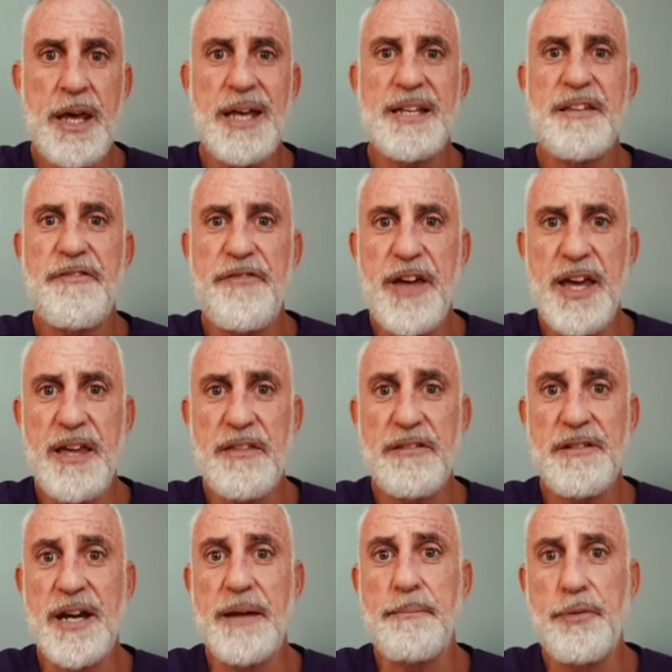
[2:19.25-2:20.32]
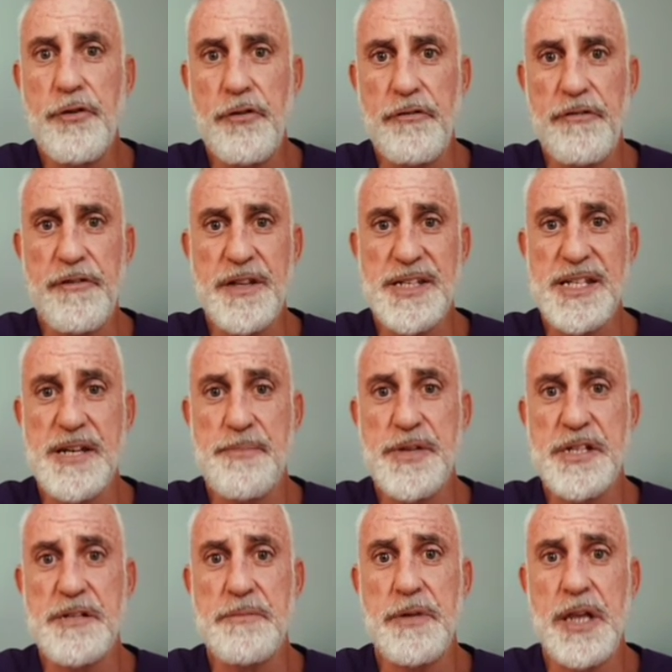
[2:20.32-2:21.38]
Hence, faith, not proof, is the
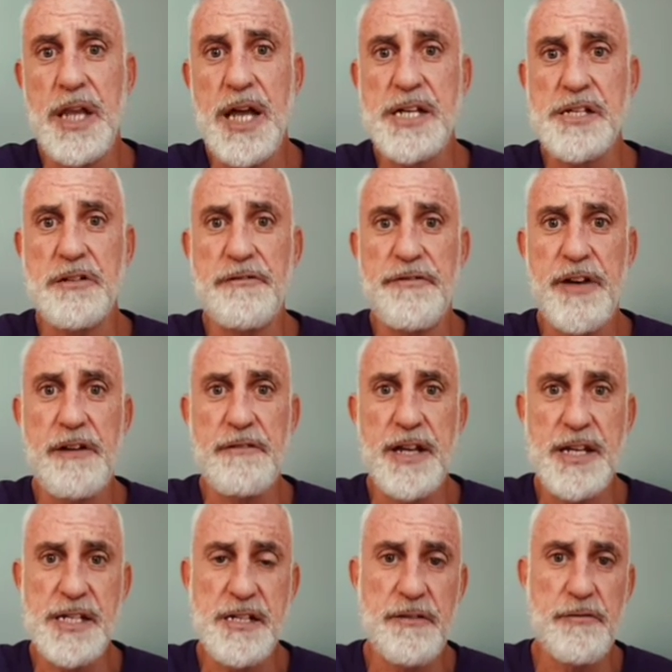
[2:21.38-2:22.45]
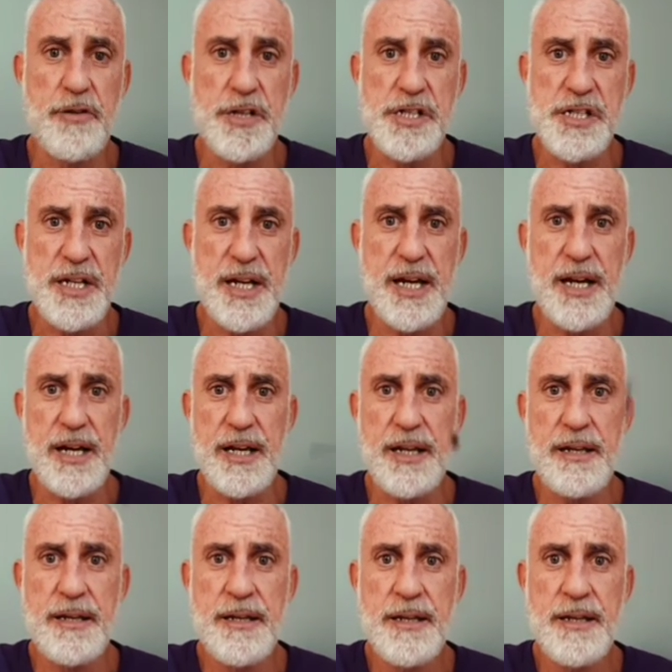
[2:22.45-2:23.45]
epistemological foundation of Christianity.